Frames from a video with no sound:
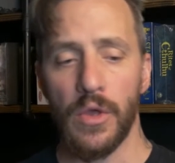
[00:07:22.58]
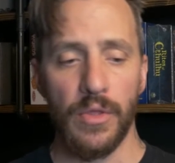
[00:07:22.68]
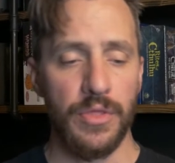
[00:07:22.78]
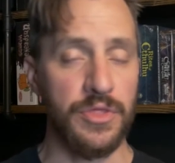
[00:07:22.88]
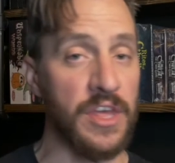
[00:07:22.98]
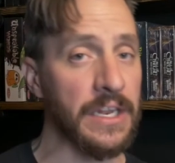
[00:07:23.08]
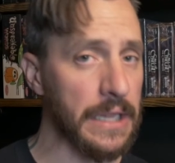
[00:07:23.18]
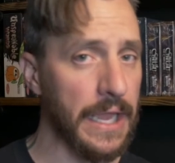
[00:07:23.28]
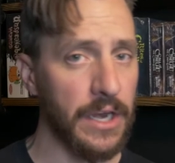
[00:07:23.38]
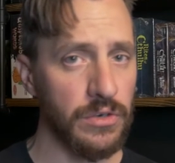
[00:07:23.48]
Thin
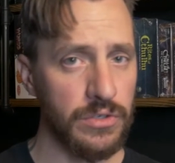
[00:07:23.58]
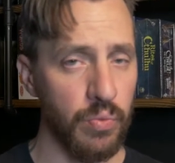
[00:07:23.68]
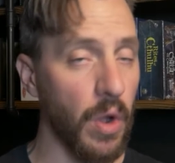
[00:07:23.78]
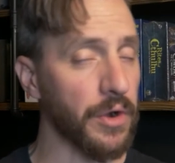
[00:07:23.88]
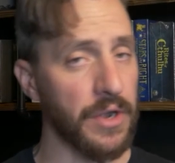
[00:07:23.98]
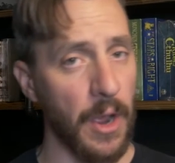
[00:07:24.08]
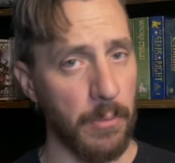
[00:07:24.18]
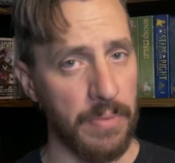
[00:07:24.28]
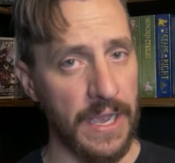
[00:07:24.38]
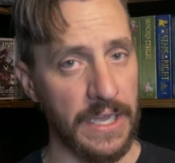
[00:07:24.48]
layers, watered
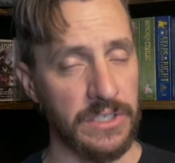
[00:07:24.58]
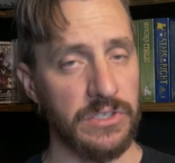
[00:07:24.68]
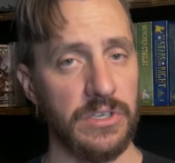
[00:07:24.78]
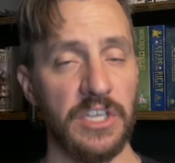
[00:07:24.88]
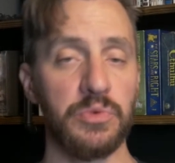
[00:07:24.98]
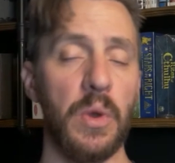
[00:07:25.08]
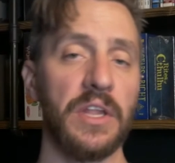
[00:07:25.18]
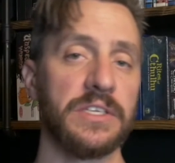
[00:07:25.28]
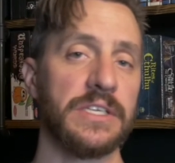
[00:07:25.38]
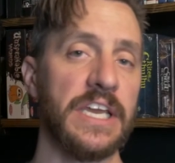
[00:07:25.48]
down paints, as
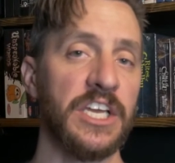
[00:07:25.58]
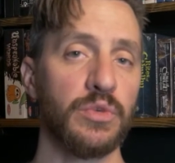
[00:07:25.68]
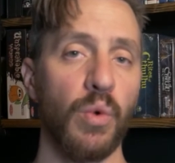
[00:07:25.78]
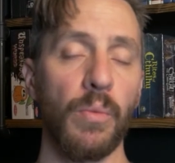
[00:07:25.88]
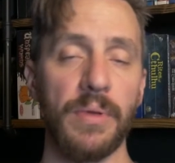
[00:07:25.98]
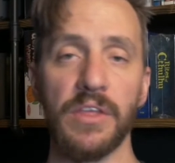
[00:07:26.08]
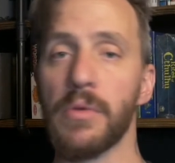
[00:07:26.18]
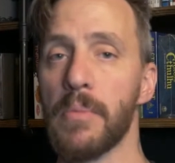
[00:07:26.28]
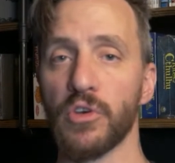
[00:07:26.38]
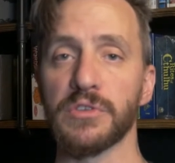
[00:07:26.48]
well as inks will be the
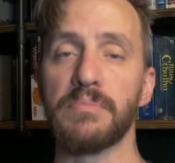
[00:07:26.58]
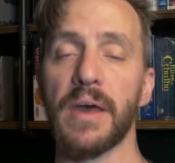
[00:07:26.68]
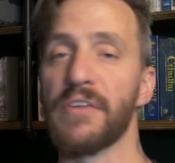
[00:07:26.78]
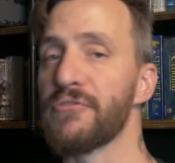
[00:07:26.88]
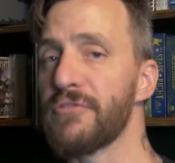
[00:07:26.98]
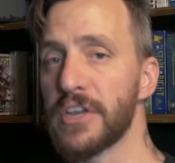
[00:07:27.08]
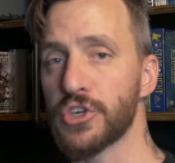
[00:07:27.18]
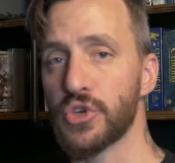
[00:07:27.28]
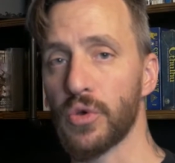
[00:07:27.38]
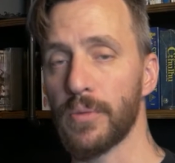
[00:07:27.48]
most
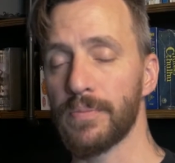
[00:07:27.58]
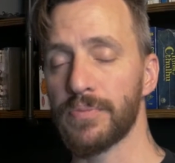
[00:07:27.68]
beneficial.